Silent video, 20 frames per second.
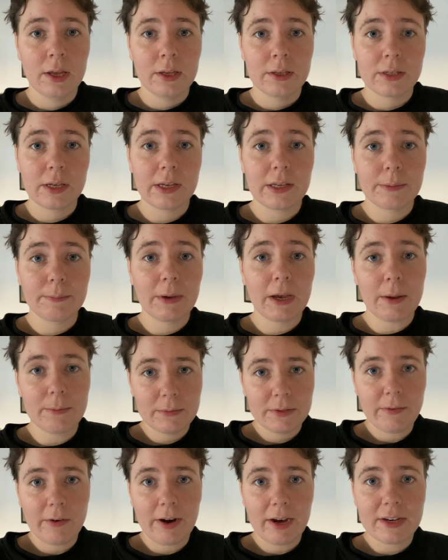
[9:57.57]
So it
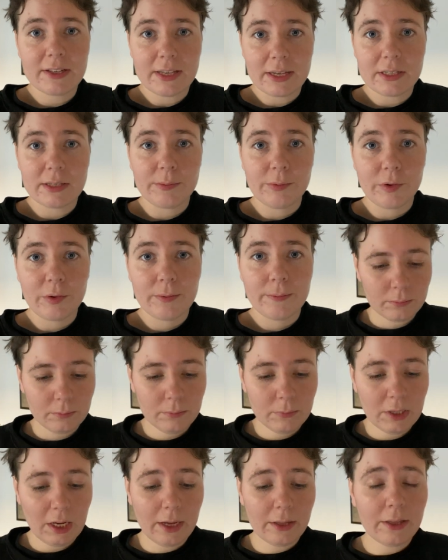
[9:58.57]
becomes very accessible.
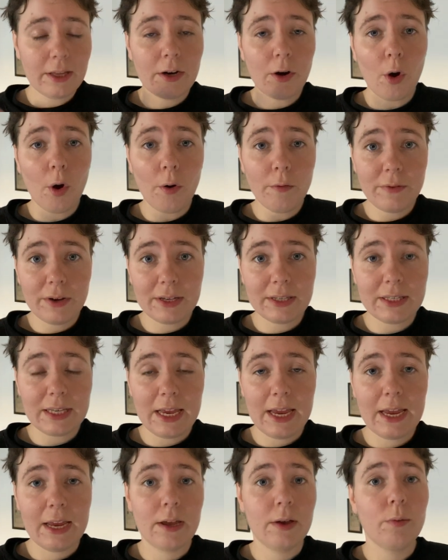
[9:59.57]
And then
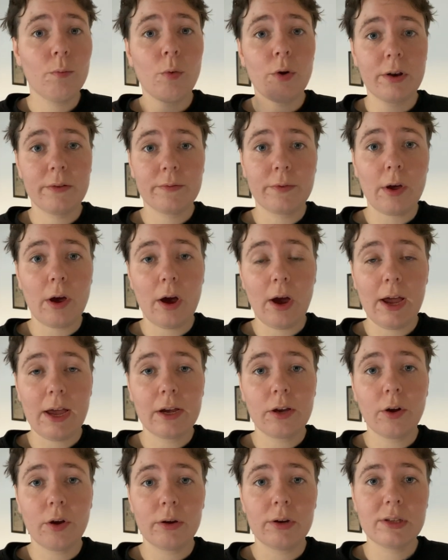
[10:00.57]
obviously one of the higher
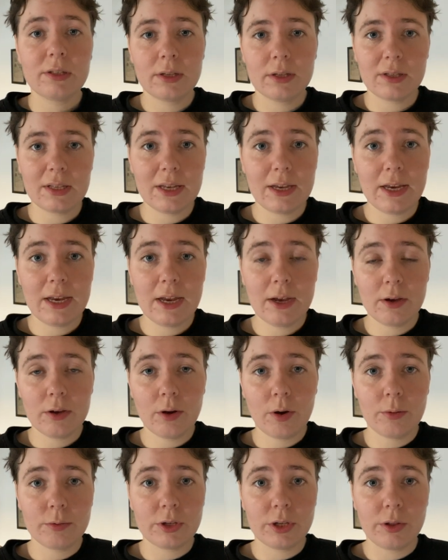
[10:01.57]
costs is the
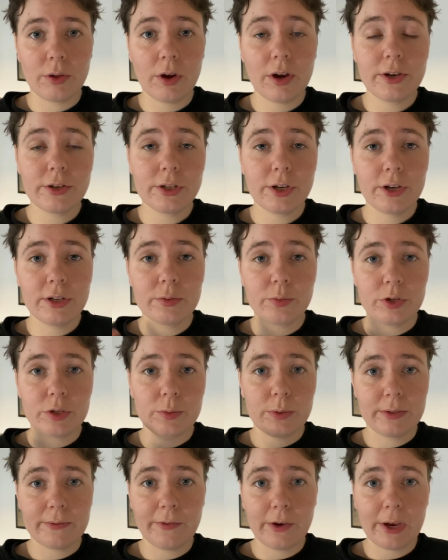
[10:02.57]
option that I chose,
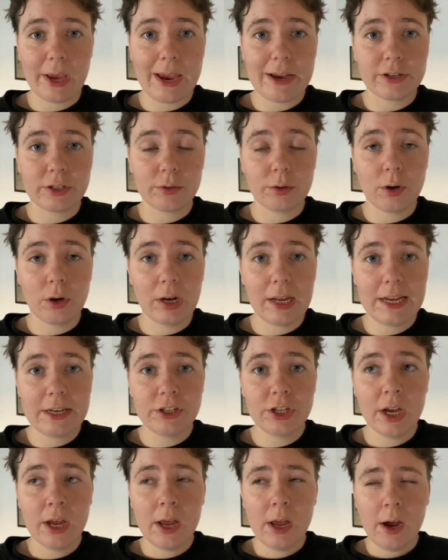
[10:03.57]
which vocational
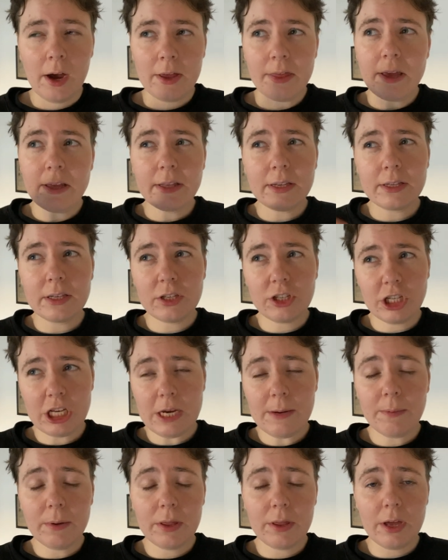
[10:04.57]
college. I think this is
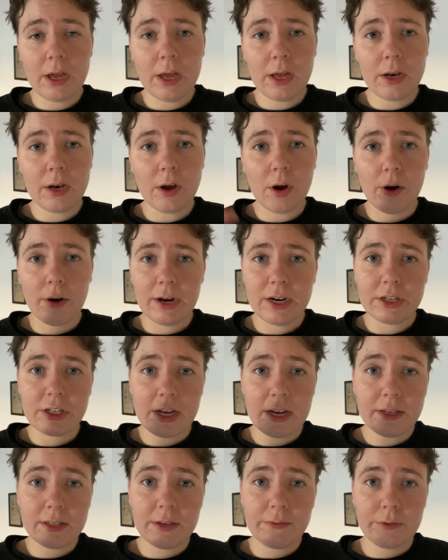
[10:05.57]
cheaper than
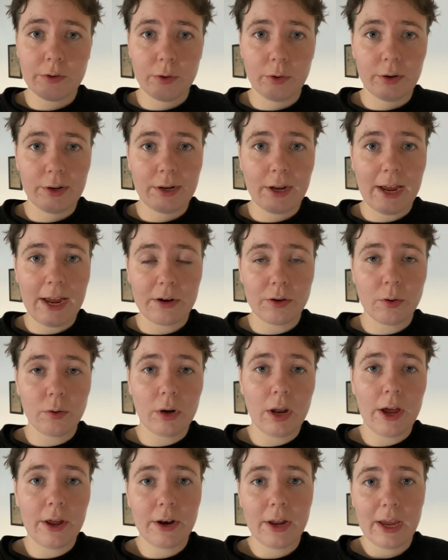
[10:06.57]
RHS if you're an adult
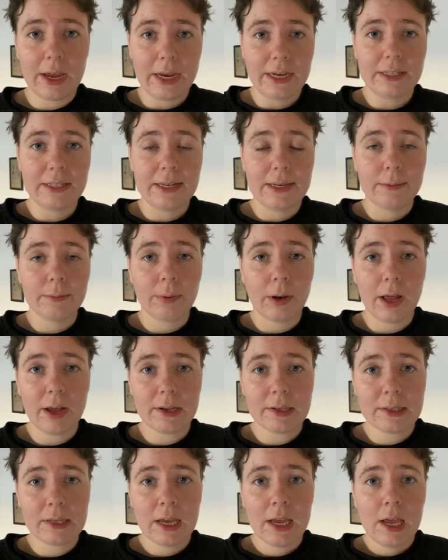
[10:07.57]
learner, 18
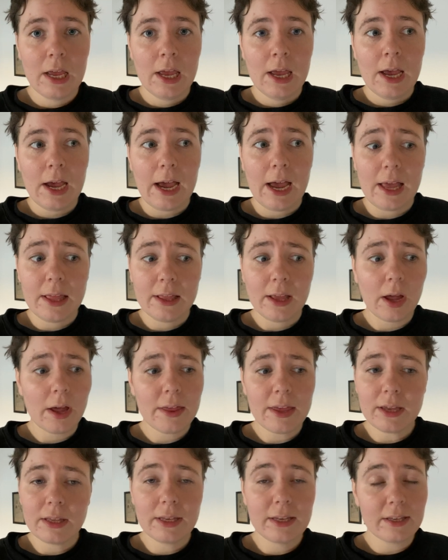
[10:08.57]
plus. And I
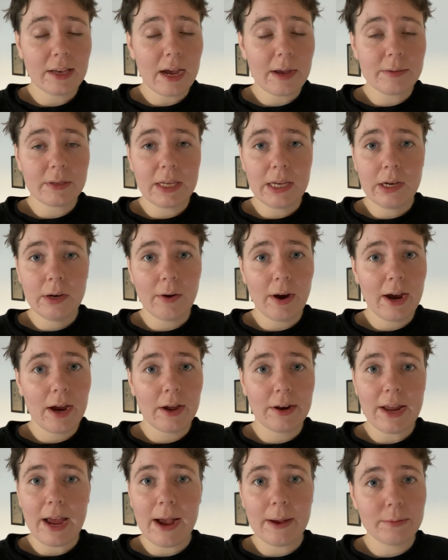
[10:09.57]
think these are absolutely great.
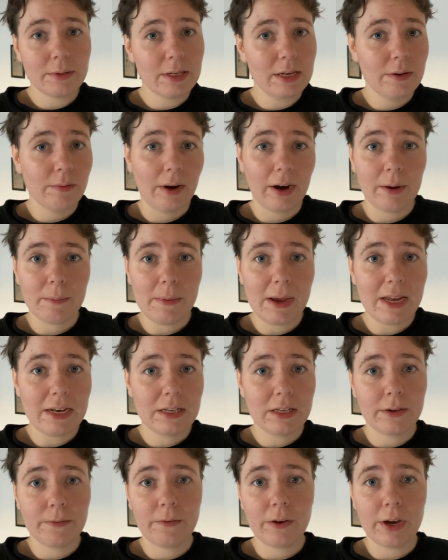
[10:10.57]
I'd absolutely
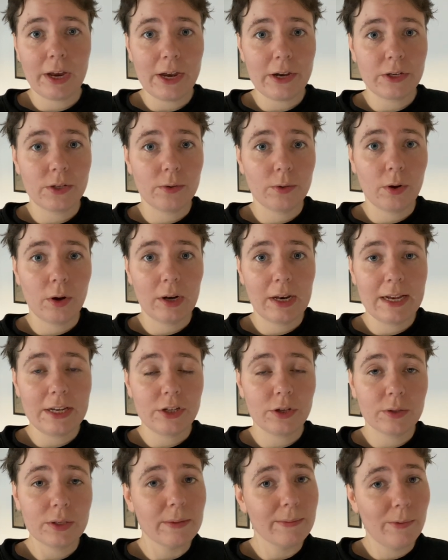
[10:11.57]
recommend a vocational
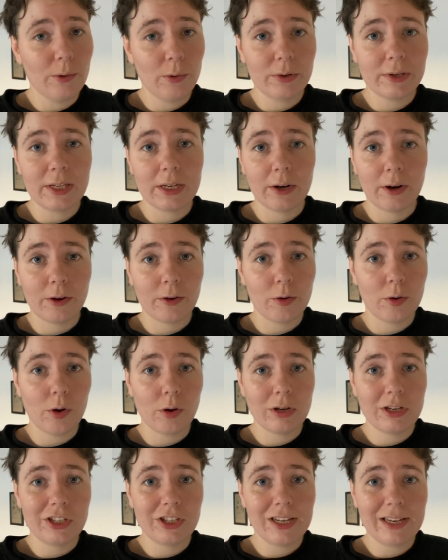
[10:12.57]
college. You're supporting local
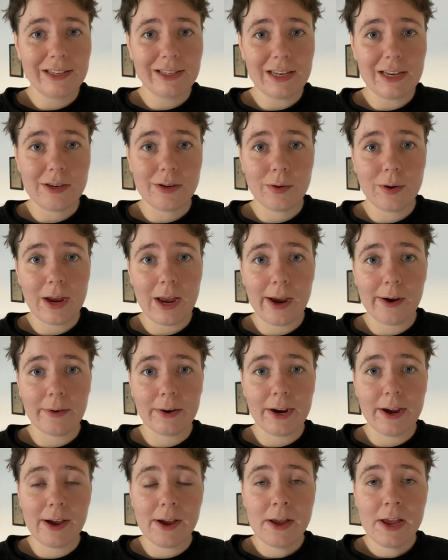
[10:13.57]
colleges in your
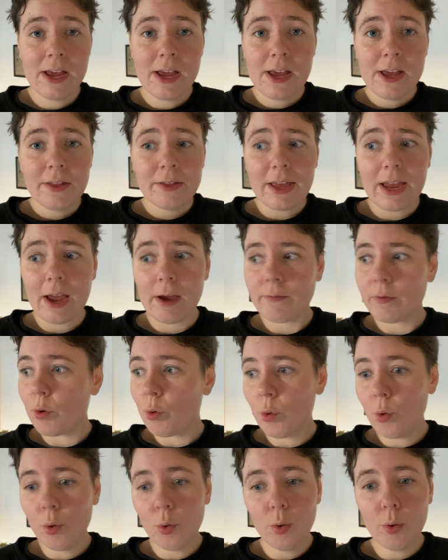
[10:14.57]
area. They have
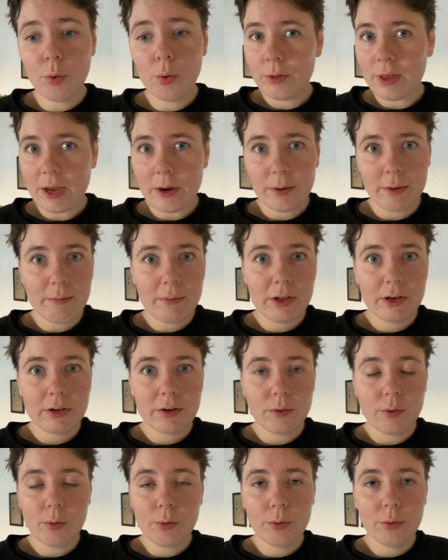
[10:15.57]
all the
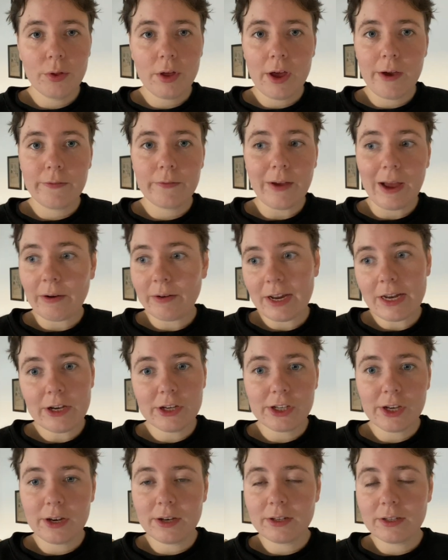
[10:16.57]
equipment, all the
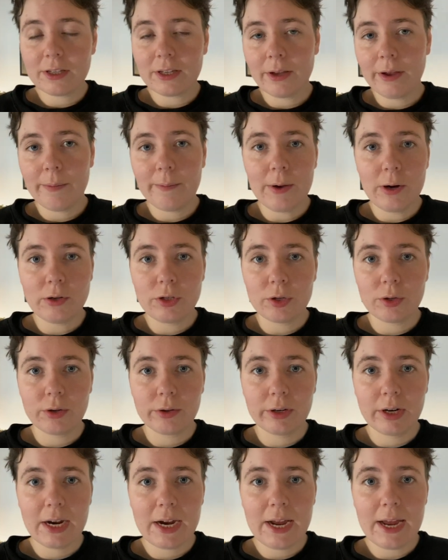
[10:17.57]
foundation to build your
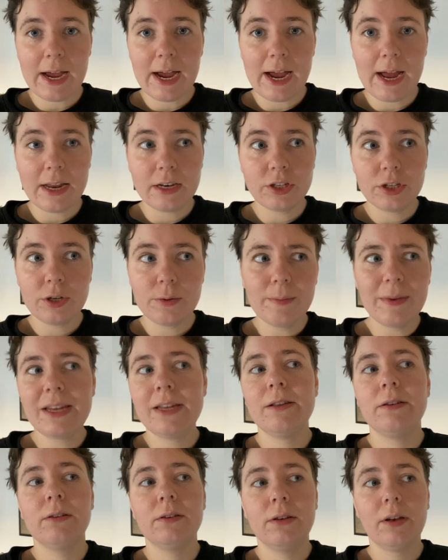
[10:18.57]
career, and you
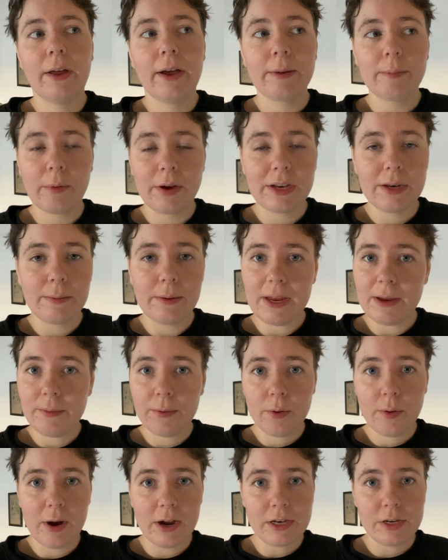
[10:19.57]
meet like-minded
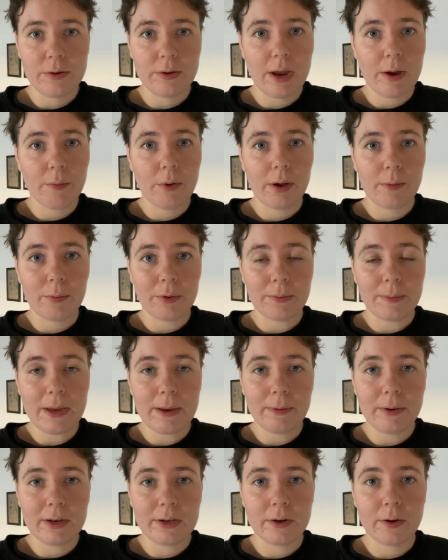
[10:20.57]
people and you network with
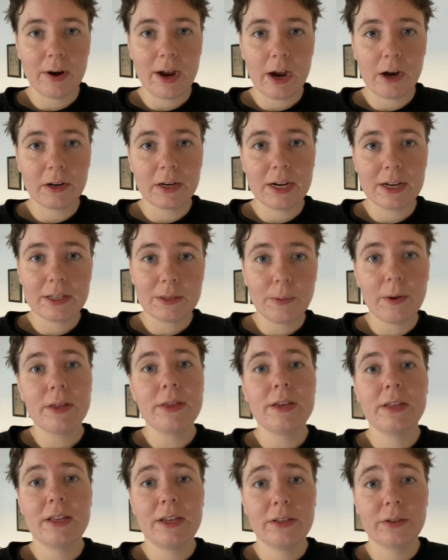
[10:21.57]
people in your area. So I
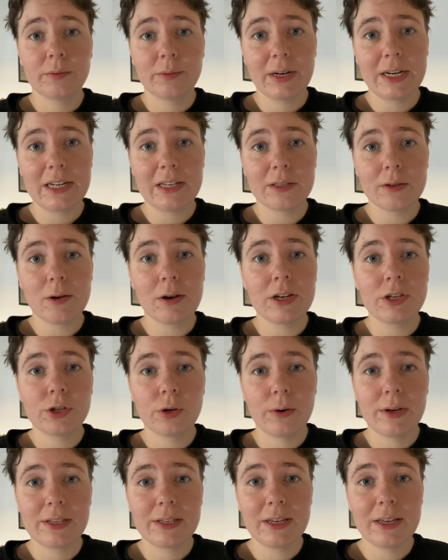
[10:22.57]
think these are really solid
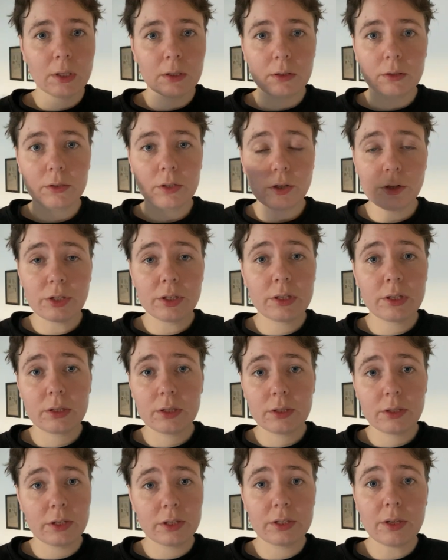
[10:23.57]
choices. So just
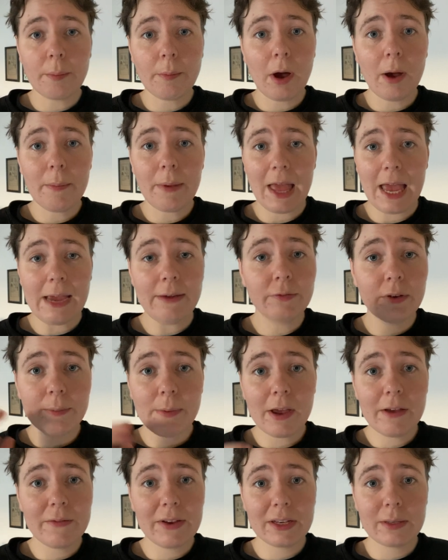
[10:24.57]
to sum up, every
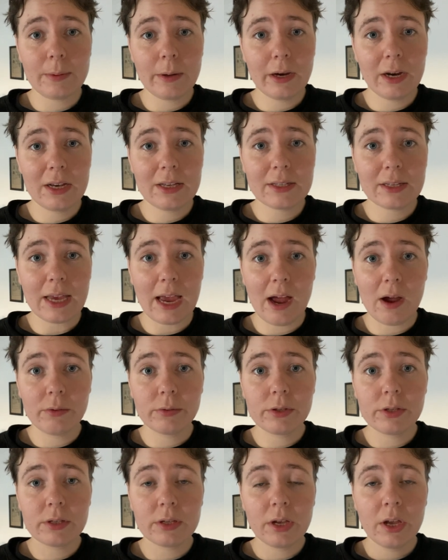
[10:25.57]
bit of experience
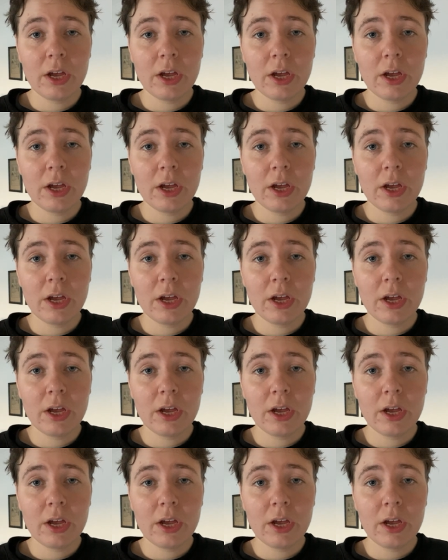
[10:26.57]
counts.